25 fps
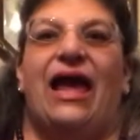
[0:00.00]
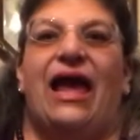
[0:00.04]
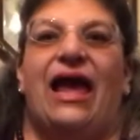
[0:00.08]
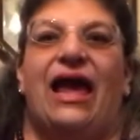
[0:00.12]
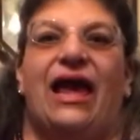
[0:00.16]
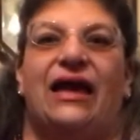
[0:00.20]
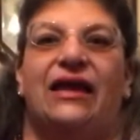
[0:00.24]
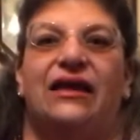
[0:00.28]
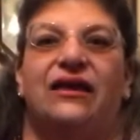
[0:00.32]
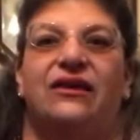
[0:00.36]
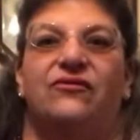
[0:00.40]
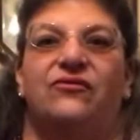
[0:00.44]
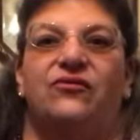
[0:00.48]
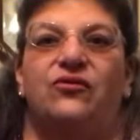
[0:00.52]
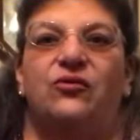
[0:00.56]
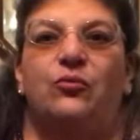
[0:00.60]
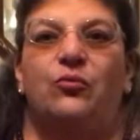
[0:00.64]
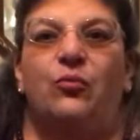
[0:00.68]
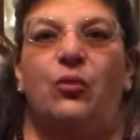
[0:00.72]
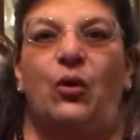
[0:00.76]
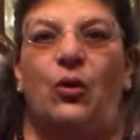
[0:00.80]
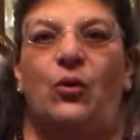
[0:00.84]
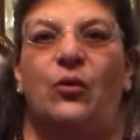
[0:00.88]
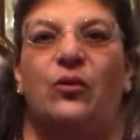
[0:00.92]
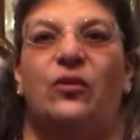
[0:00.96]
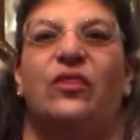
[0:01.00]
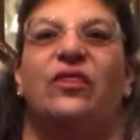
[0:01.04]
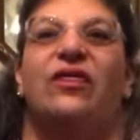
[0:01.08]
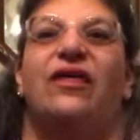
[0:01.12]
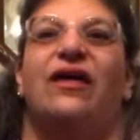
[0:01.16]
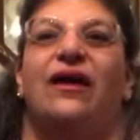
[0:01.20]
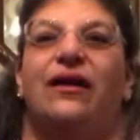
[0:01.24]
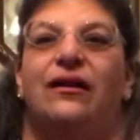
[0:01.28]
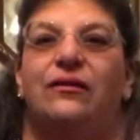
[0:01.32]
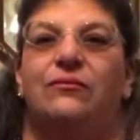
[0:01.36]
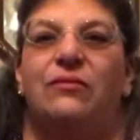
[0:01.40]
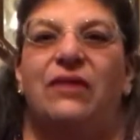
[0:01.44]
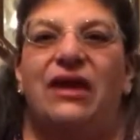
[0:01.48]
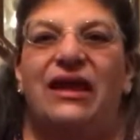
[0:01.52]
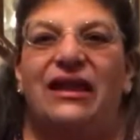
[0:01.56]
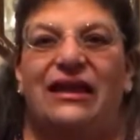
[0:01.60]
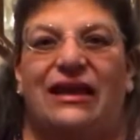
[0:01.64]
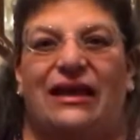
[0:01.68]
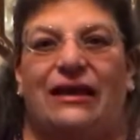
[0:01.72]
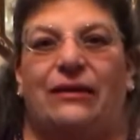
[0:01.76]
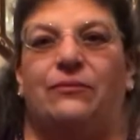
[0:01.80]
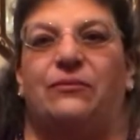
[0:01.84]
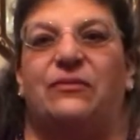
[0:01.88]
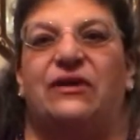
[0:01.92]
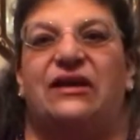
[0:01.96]
I give you both and
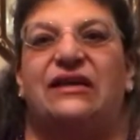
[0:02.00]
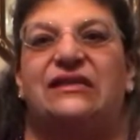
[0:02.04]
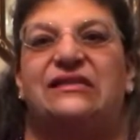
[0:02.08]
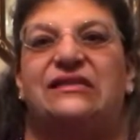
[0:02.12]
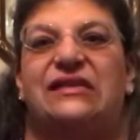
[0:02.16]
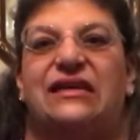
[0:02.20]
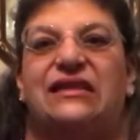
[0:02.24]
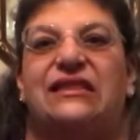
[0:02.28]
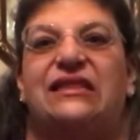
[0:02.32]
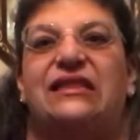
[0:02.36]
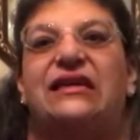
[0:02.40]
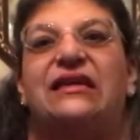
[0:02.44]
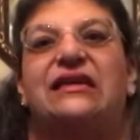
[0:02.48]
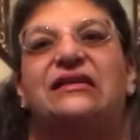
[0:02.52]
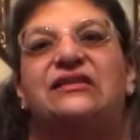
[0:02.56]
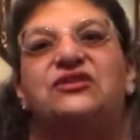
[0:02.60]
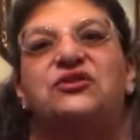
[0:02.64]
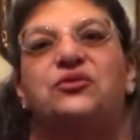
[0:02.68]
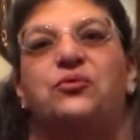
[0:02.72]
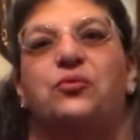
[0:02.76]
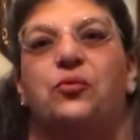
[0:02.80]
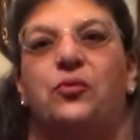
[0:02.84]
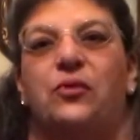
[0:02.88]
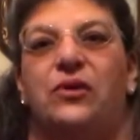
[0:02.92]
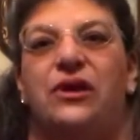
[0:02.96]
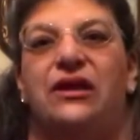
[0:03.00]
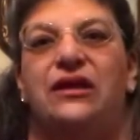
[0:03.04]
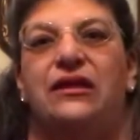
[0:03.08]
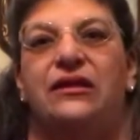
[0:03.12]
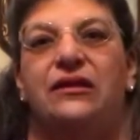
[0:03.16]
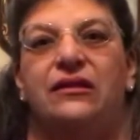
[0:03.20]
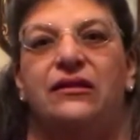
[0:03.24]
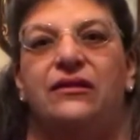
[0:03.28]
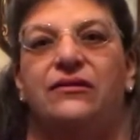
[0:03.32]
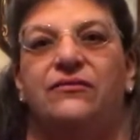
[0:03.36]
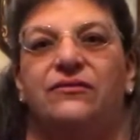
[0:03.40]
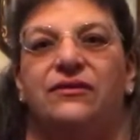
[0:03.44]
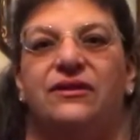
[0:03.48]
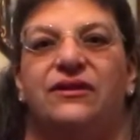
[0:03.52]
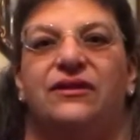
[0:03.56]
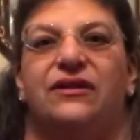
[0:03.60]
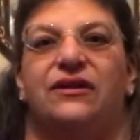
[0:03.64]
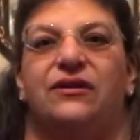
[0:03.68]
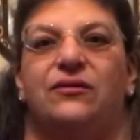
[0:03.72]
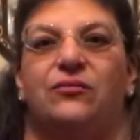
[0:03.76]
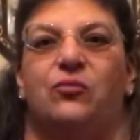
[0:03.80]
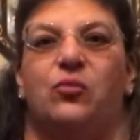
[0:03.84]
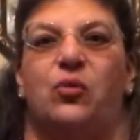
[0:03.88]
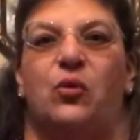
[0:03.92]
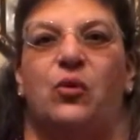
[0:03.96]
many because I think it's
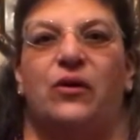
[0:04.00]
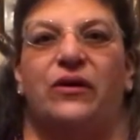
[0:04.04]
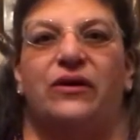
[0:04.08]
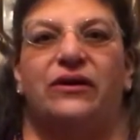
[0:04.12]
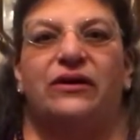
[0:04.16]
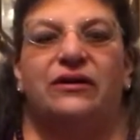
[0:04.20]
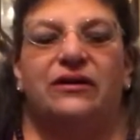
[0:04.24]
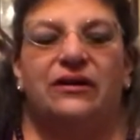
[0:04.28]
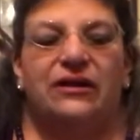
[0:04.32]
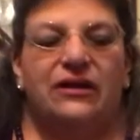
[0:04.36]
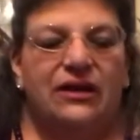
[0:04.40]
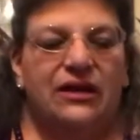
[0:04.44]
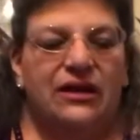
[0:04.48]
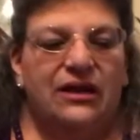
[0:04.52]
really important.